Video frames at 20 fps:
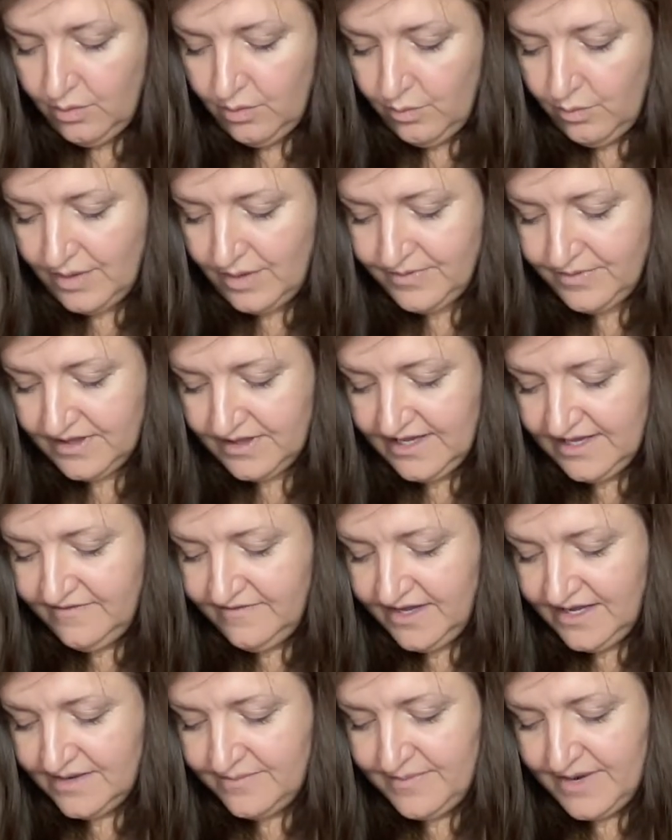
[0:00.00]
While
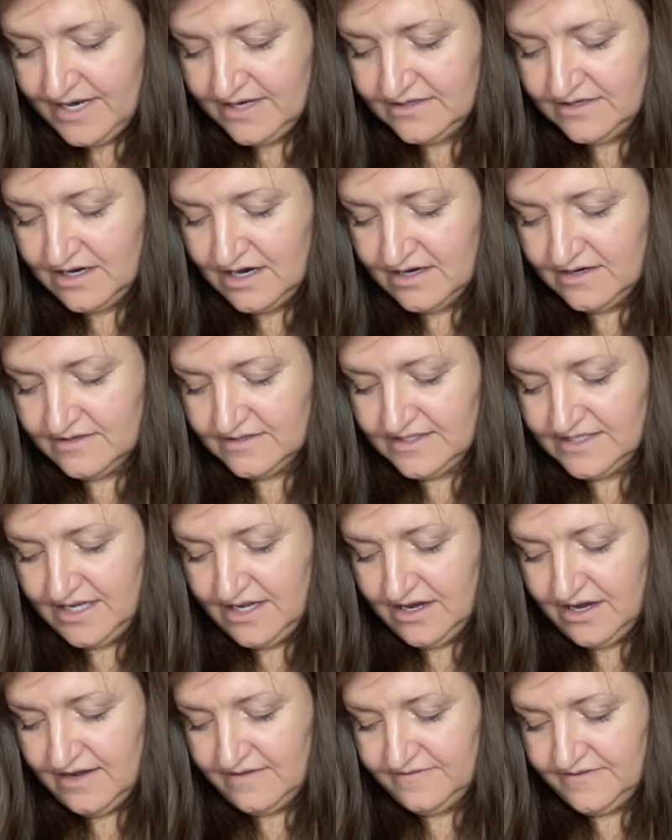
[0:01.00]
believing in
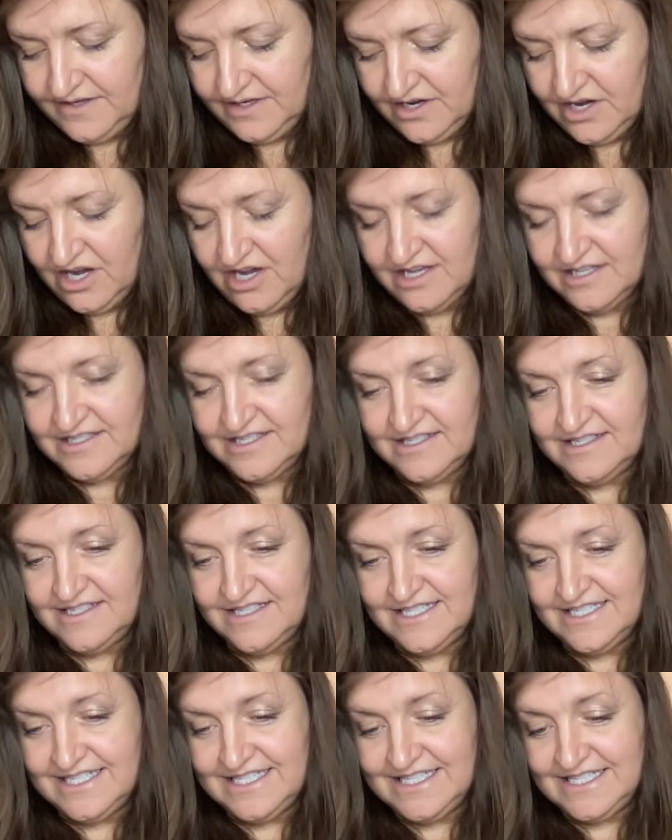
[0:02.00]
meritocracy often causes
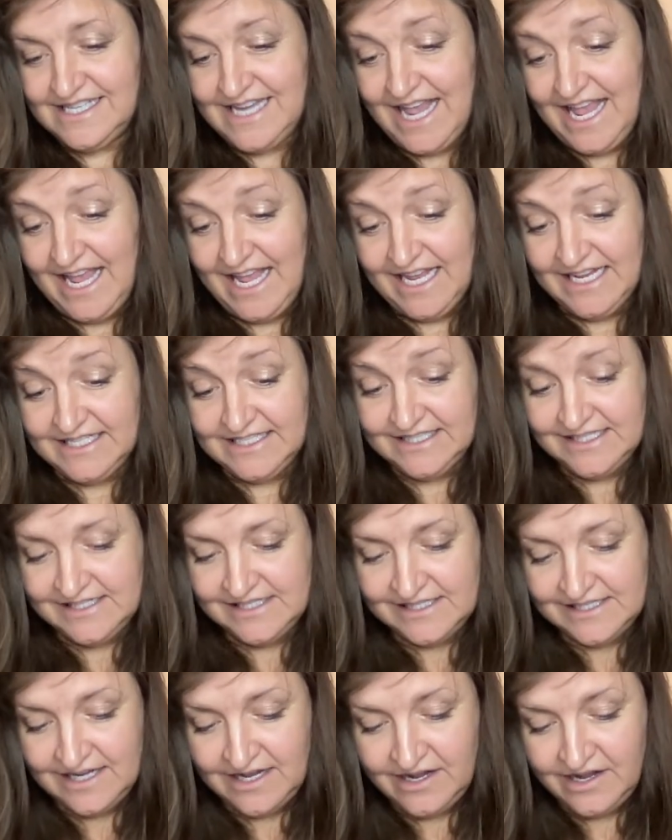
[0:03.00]
disdain
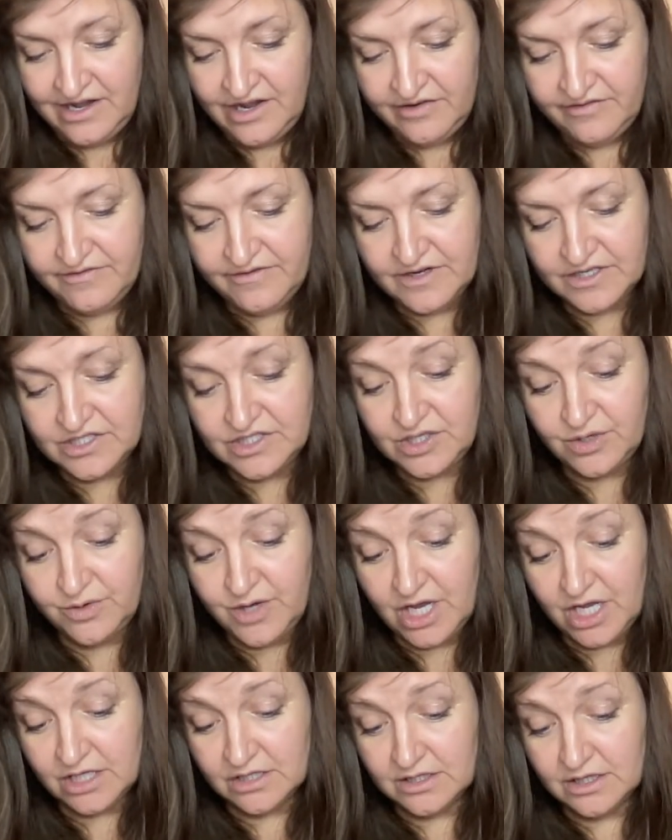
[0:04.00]
for
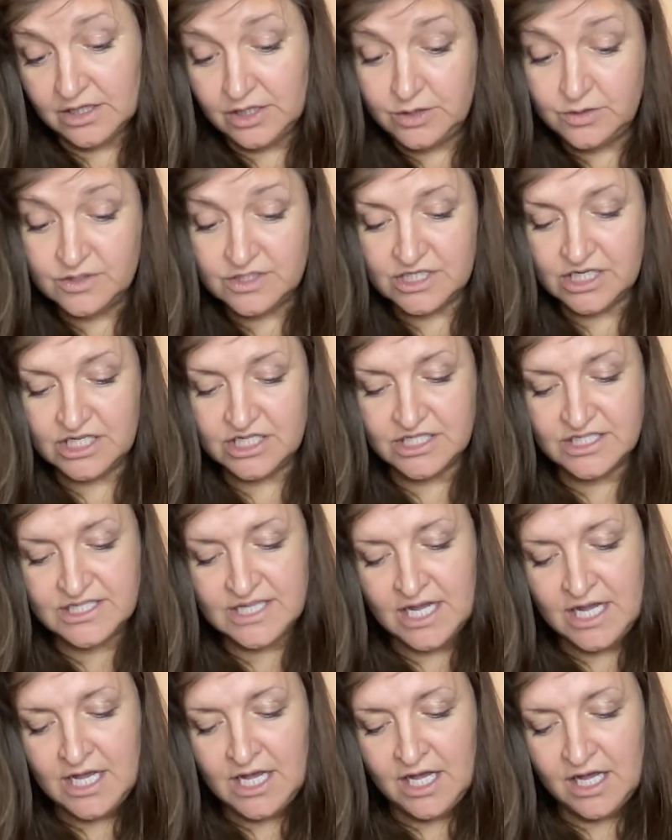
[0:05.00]
so-called losers,
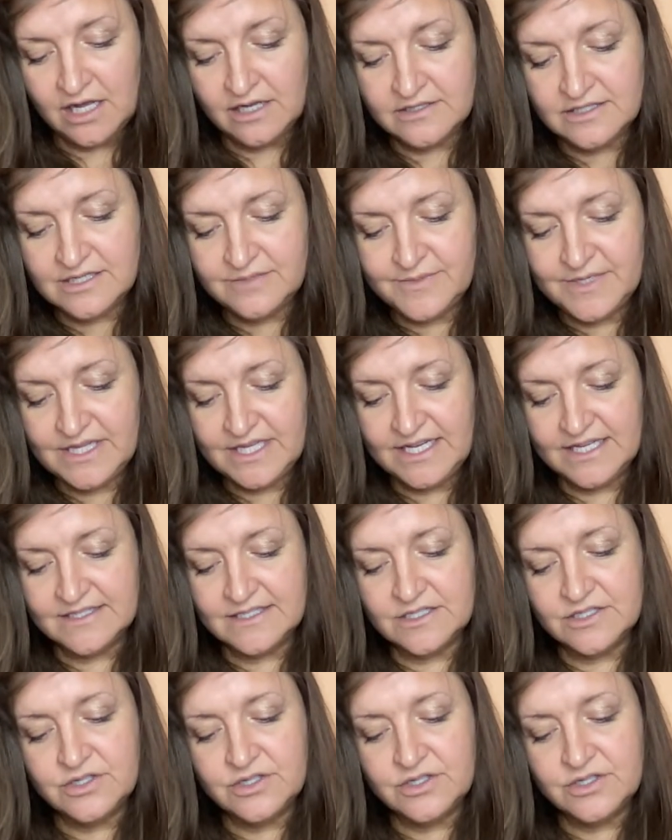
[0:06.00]
ultimately it's a